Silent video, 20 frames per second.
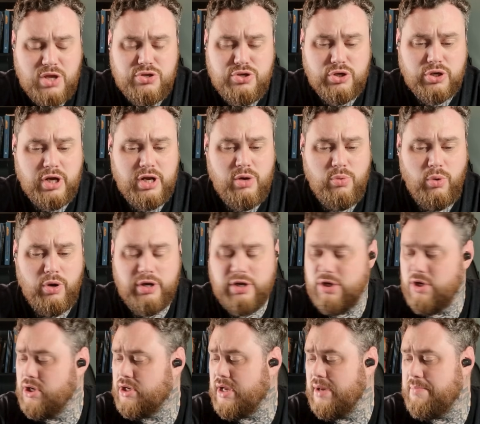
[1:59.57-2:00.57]
you're going to want
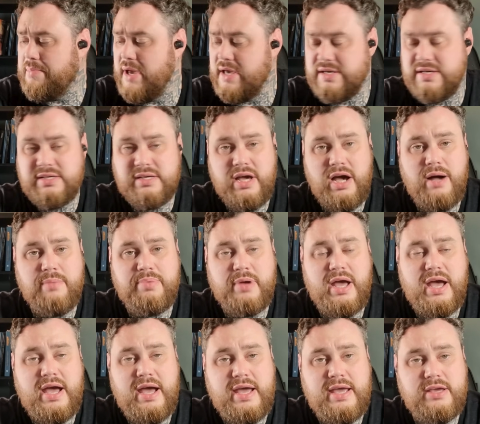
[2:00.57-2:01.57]
to look at picking up
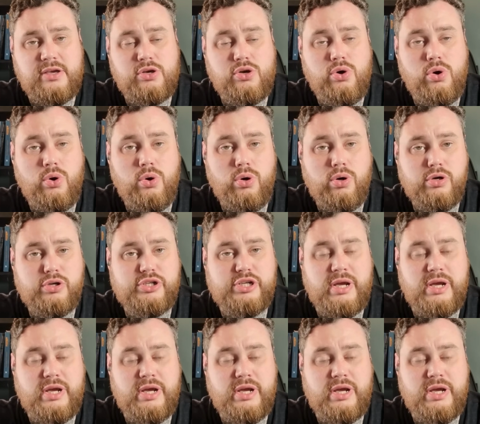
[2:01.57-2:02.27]
a core